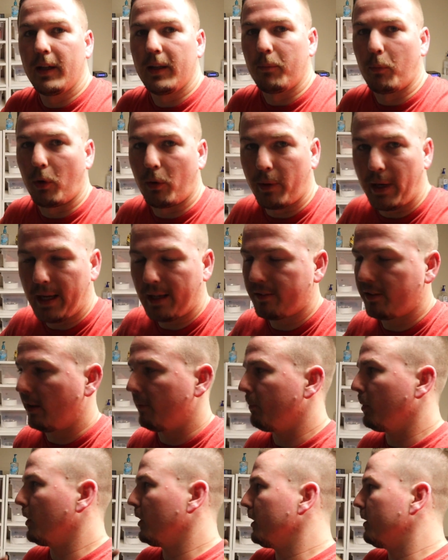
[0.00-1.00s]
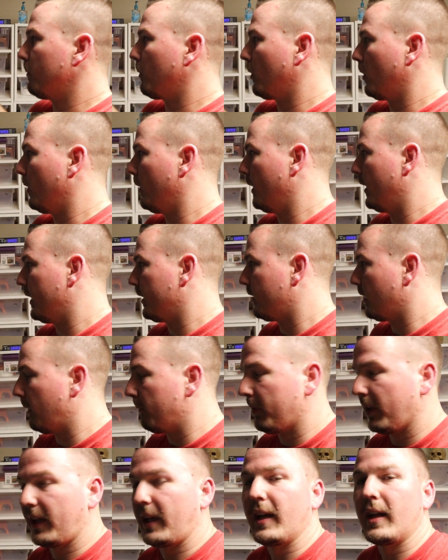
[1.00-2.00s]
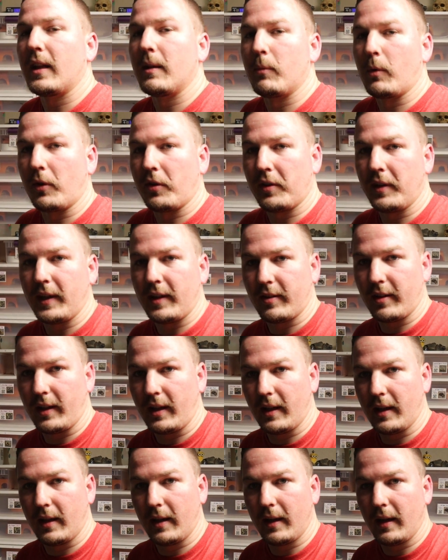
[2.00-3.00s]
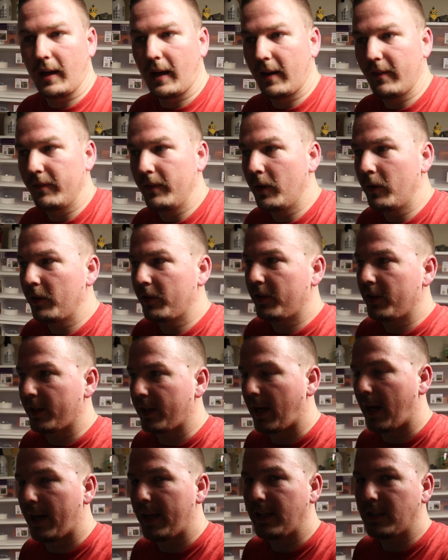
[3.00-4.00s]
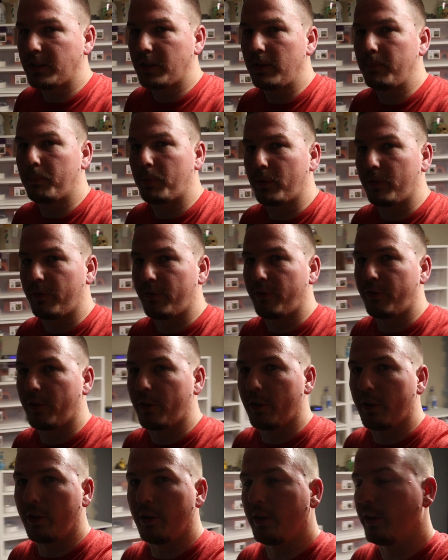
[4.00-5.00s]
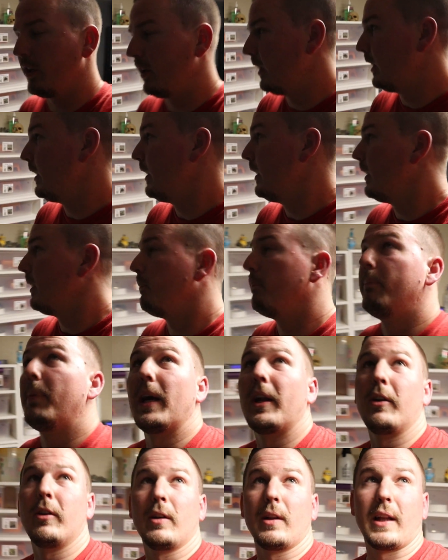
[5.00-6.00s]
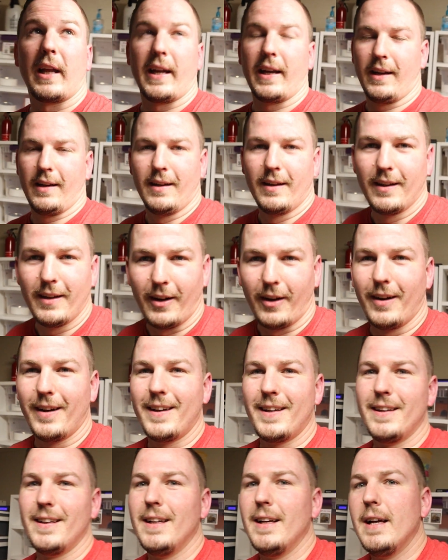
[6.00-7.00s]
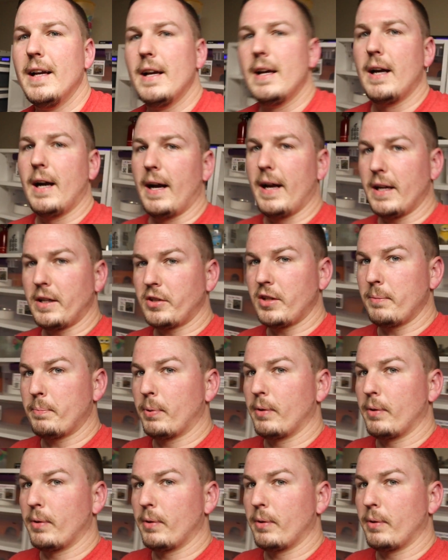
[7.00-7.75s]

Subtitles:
racks I build, the more tubs I get, the more snakes I get, I'm noticing I actually prefer better light. No, I actually